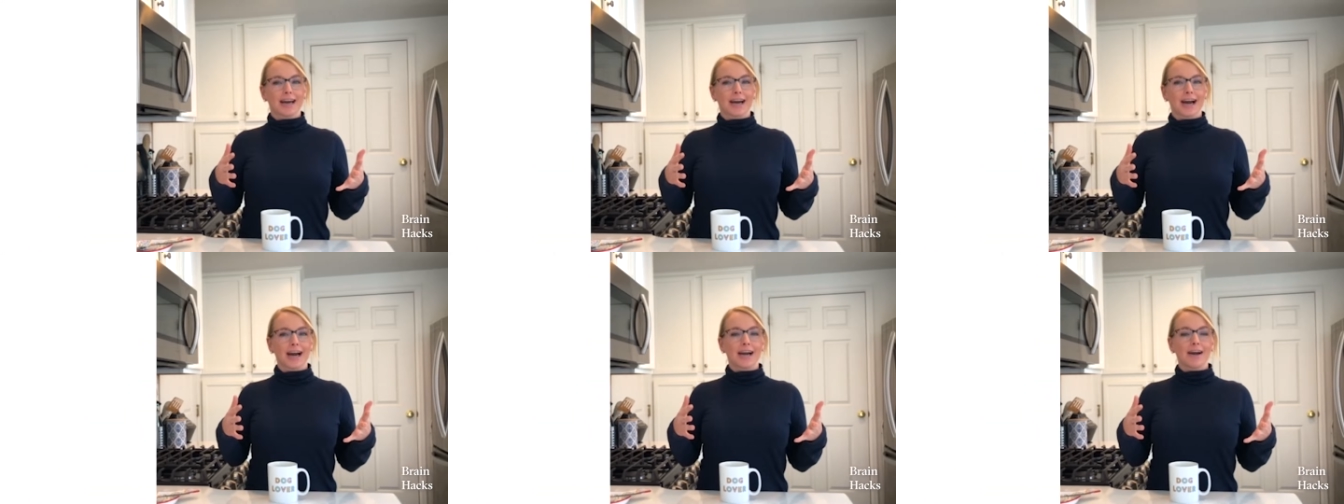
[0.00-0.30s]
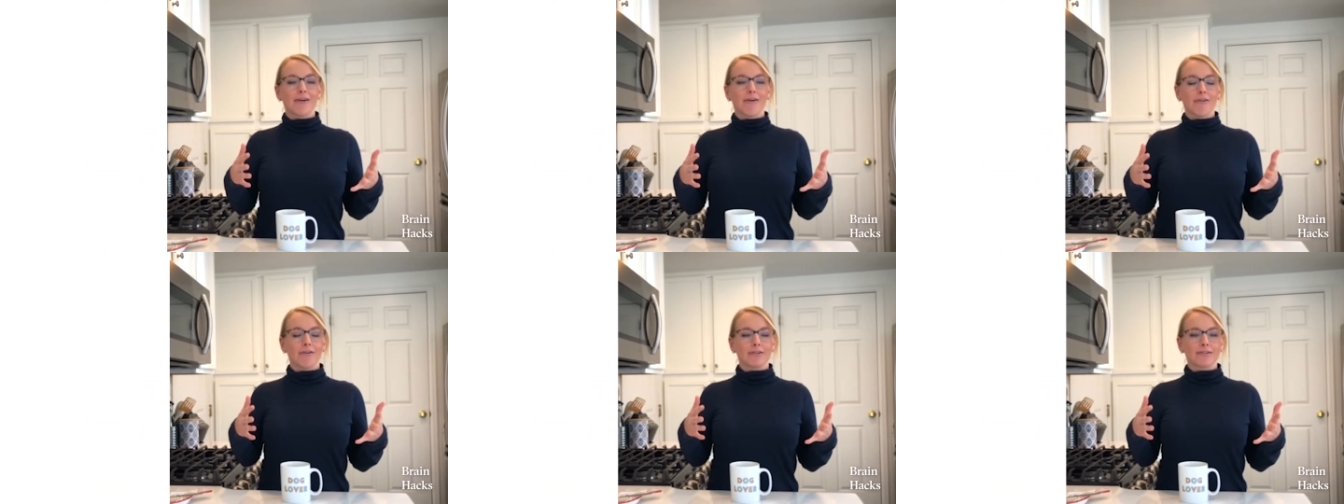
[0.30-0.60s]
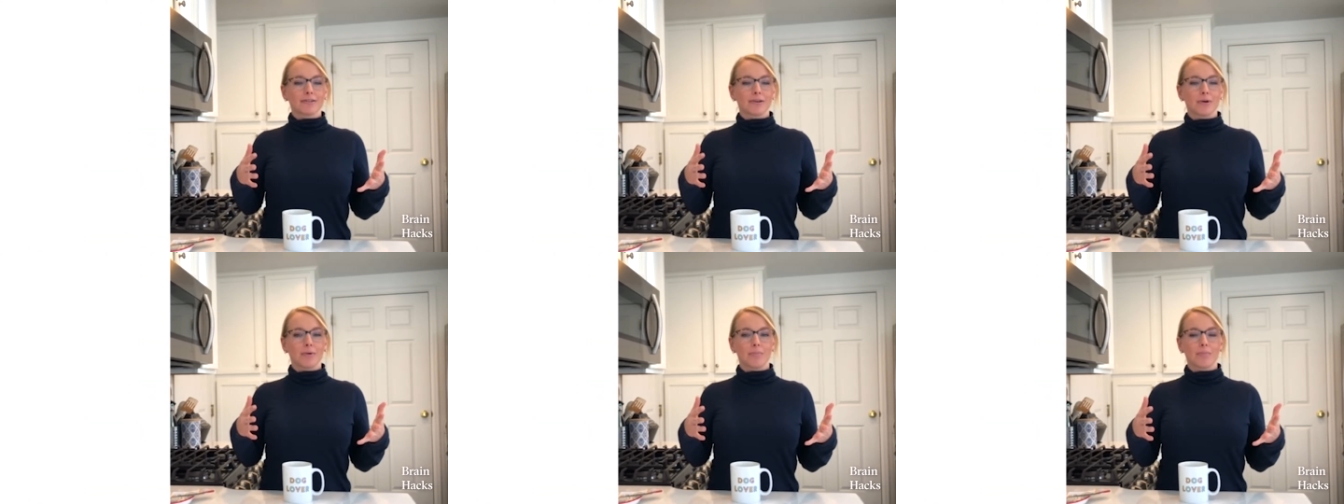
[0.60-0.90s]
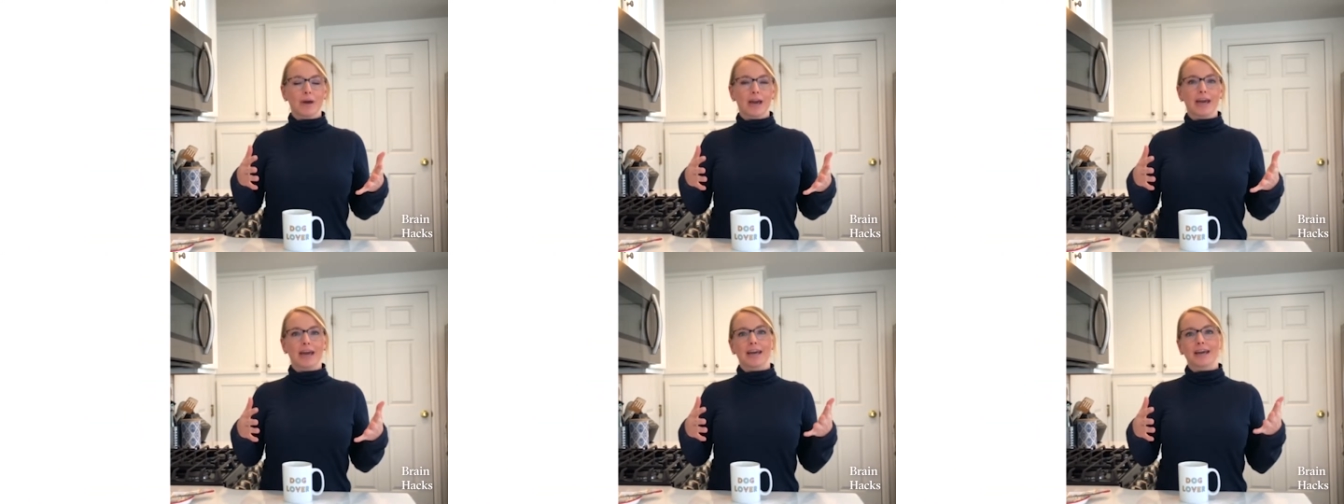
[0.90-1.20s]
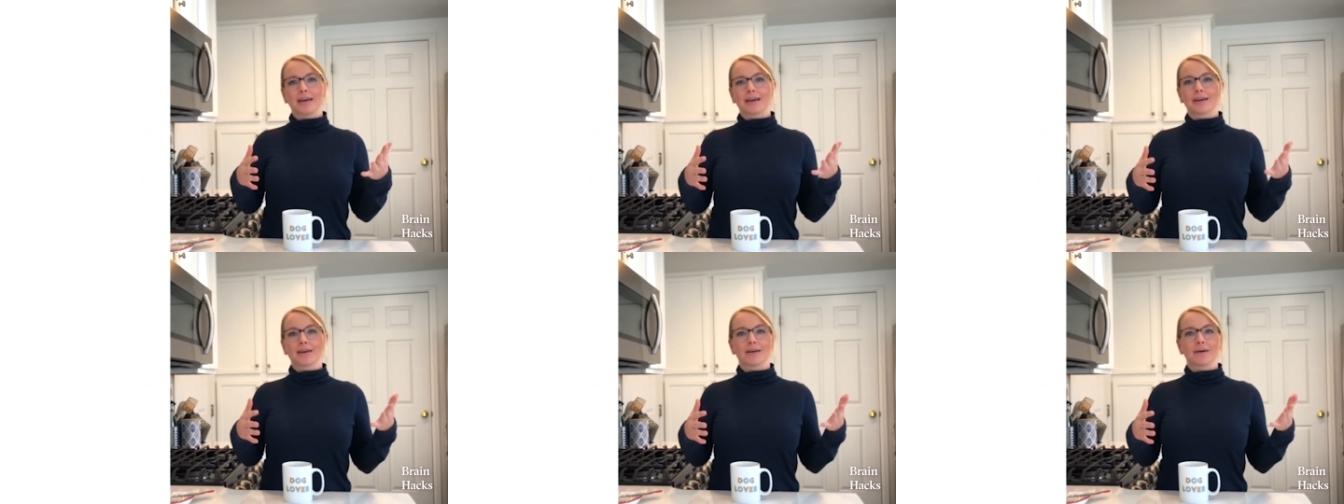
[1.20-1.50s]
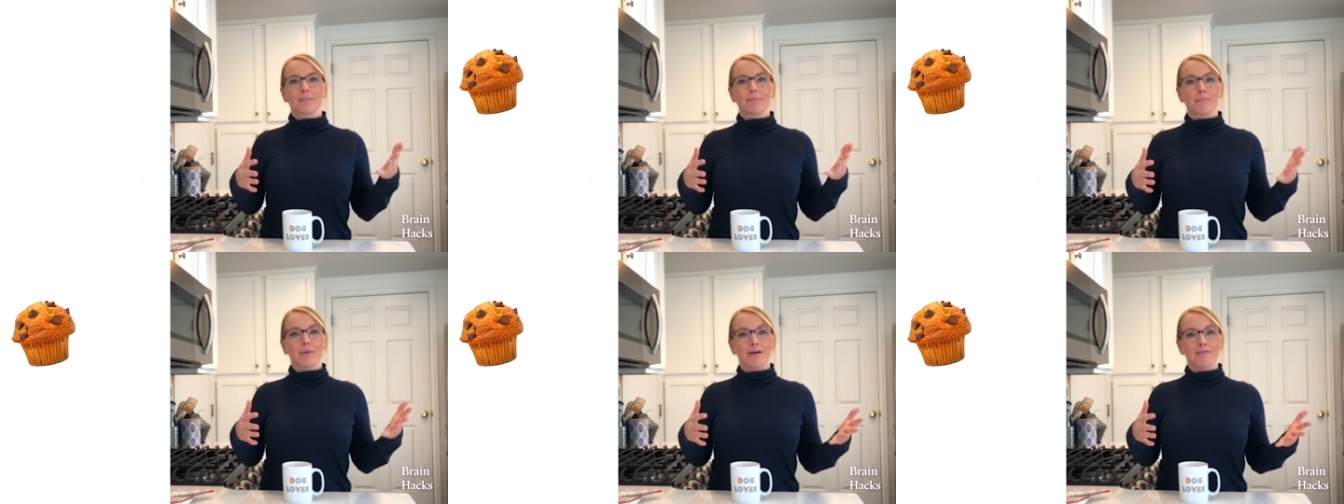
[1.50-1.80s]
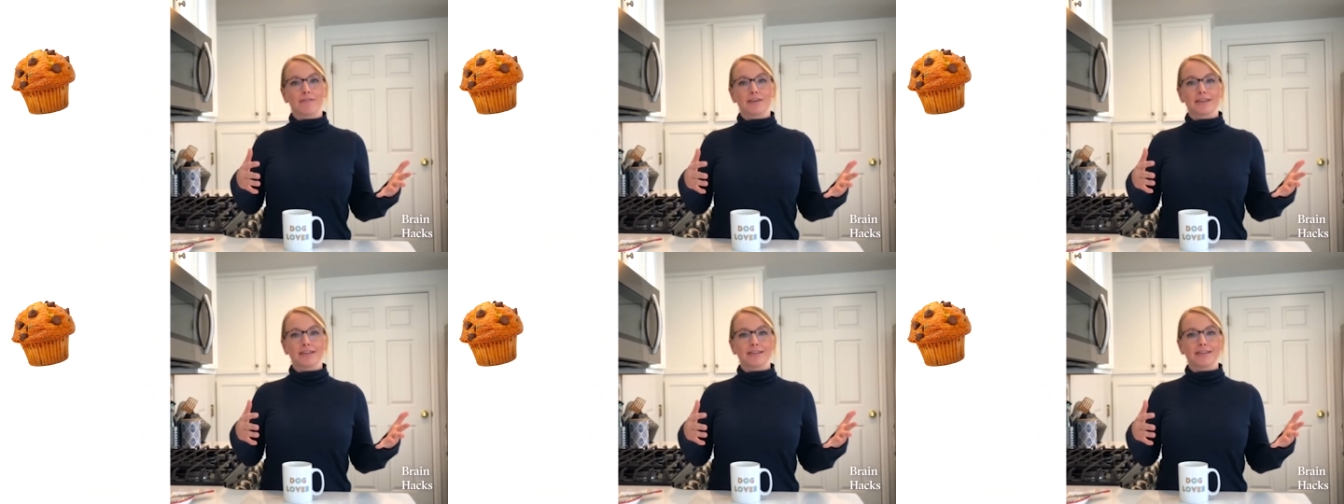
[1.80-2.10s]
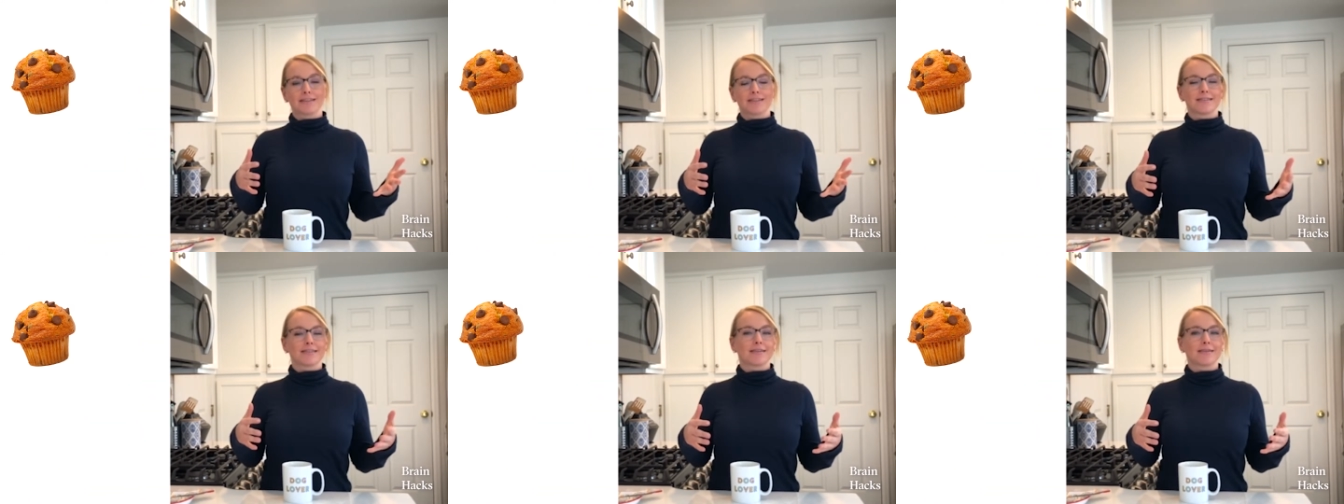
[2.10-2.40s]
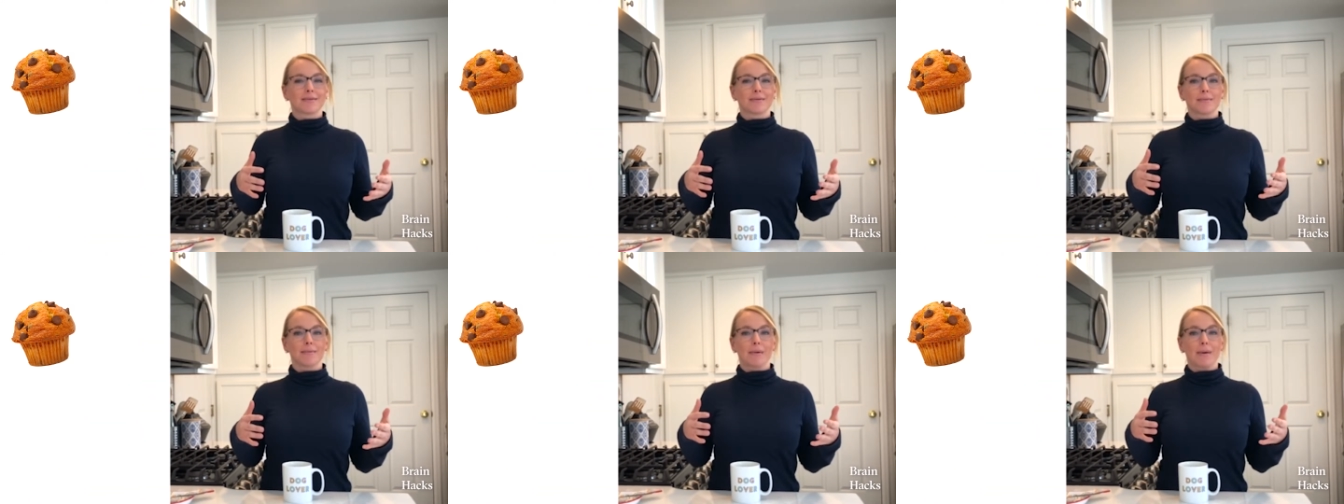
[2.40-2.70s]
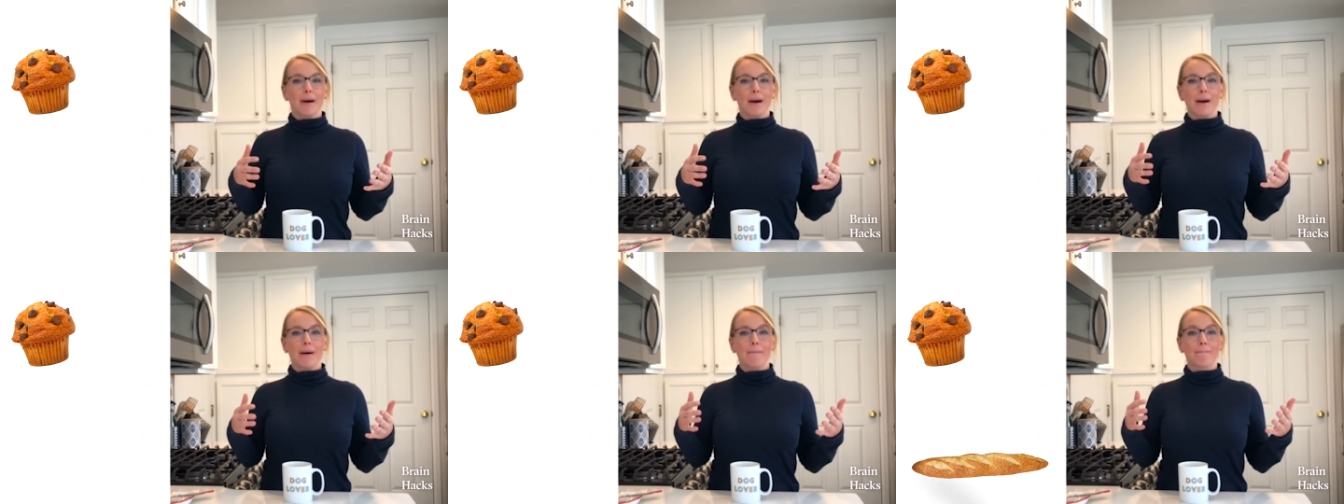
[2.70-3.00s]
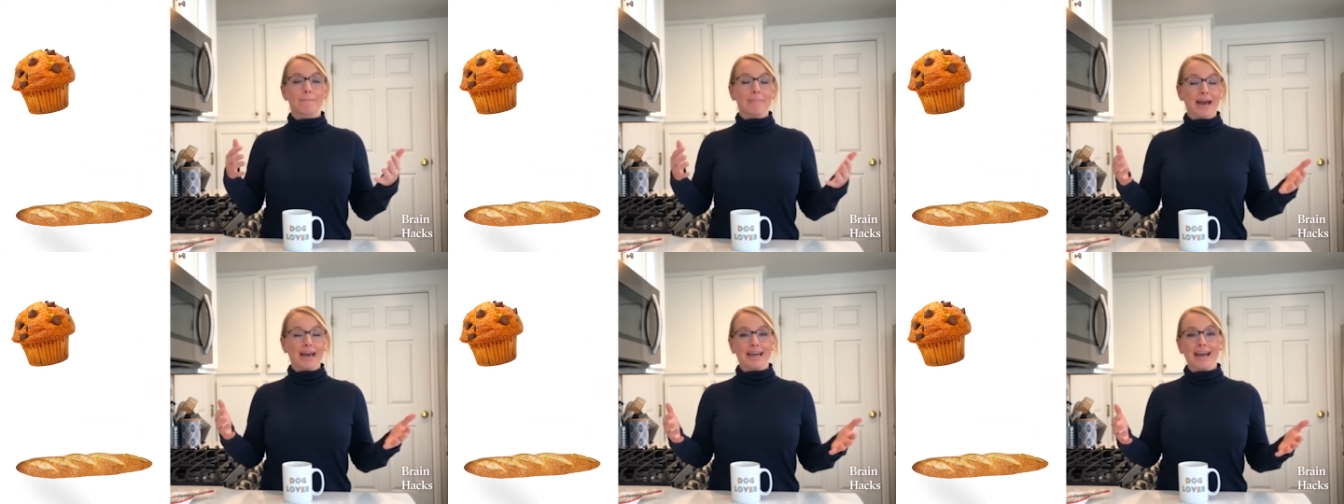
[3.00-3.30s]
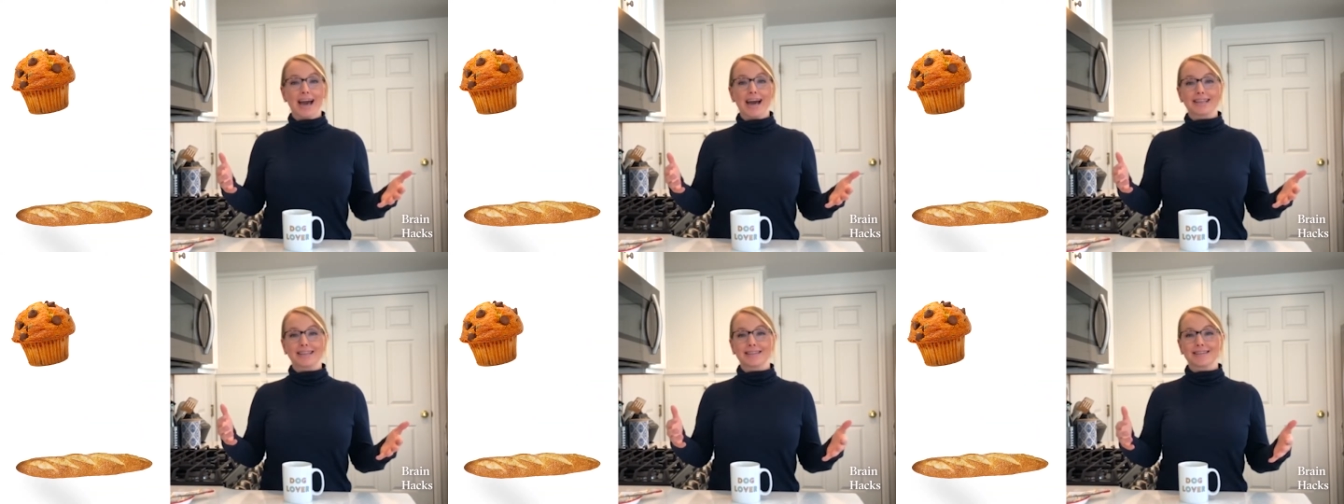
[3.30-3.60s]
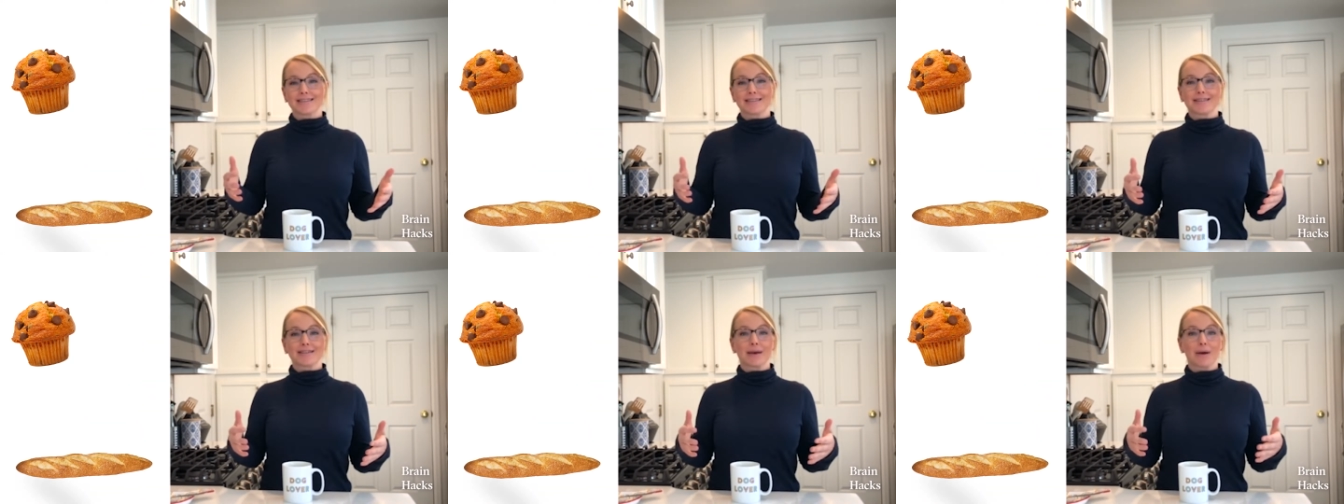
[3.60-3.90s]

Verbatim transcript: I also bake muffins, um, baguettes,